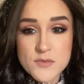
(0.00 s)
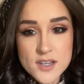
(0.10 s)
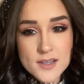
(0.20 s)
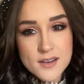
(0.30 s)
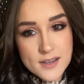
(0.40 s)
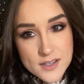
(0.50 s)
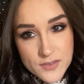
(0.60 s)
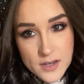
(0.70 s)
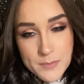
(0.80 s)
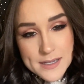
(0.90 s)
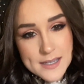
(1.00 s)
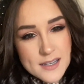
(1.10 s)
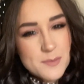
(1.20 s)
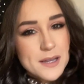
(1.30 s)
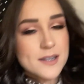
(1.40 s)
just starting to feel a bit
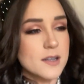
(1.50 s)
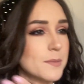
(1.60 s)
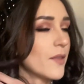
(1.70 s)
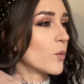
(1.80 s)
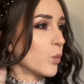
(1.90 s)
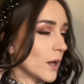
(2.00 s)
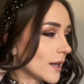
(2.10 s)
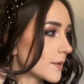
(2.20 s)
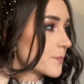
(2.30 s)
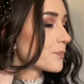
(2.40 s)
sentimental about the wig.